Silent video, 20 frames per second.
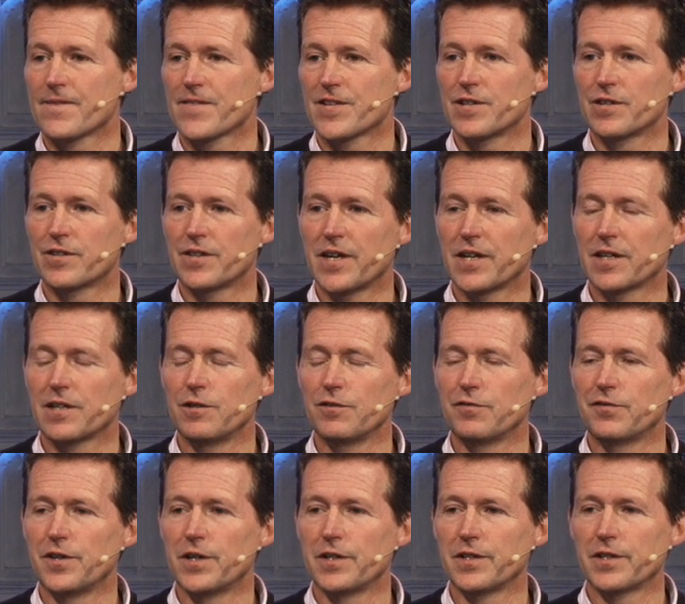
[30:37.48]
So thank you,
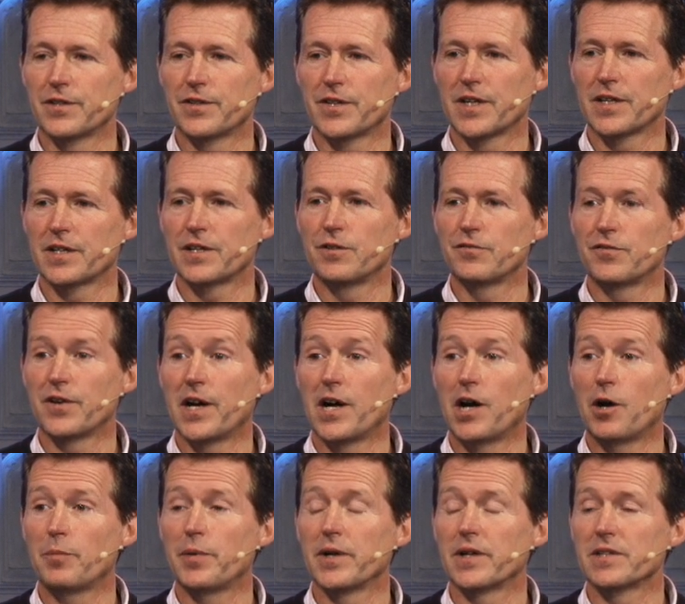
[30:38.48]
Father. Thank you for
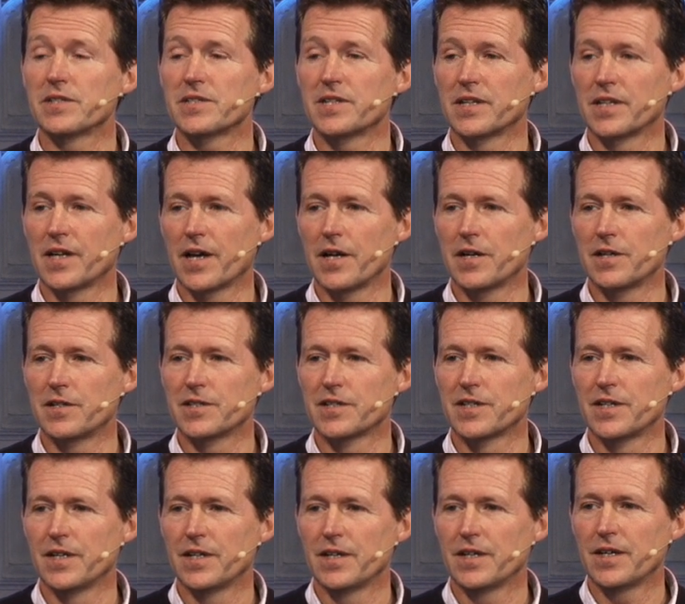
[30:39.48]
helping us engage
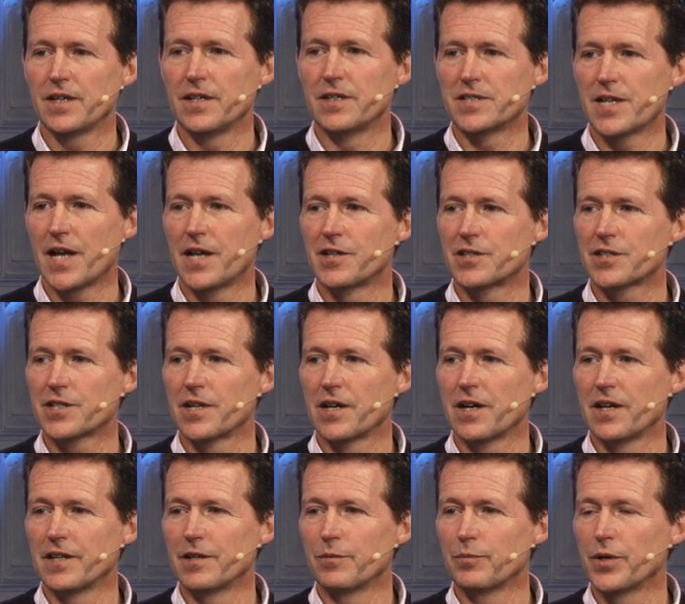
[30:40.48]

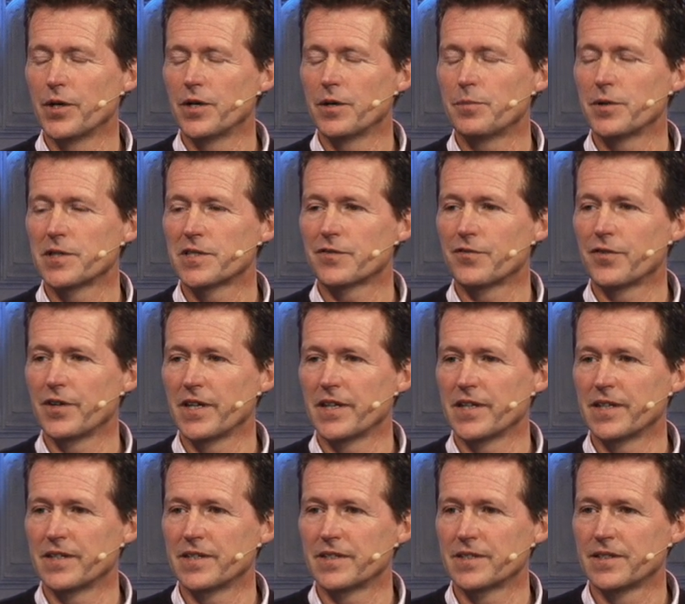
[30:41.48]
intentionally and
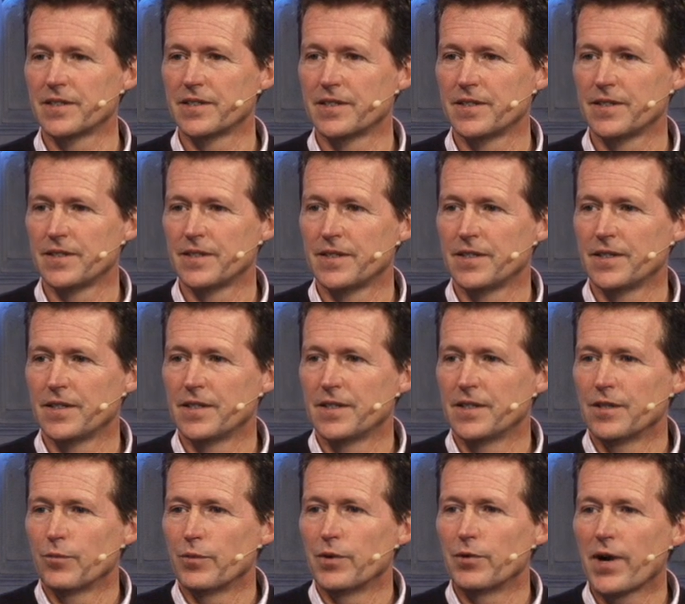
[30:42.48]
purposefully. And
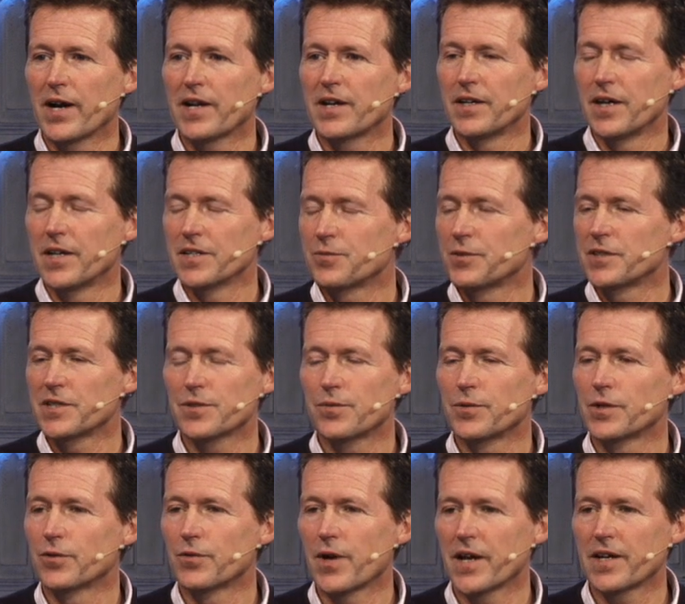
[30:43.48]
we just
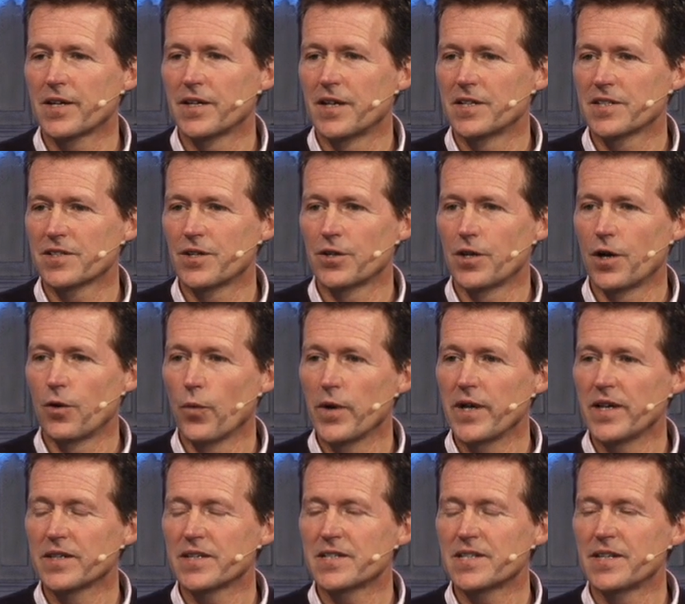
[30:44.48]
want to recognize, God, our
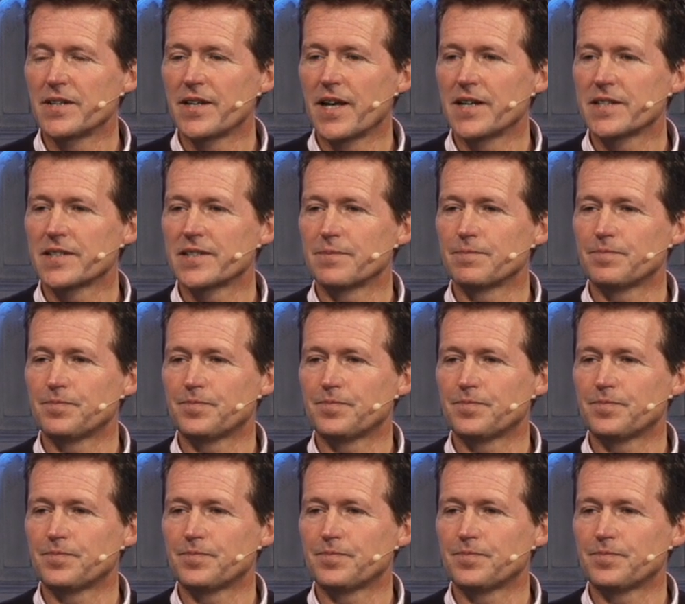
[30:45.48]
weakness in that,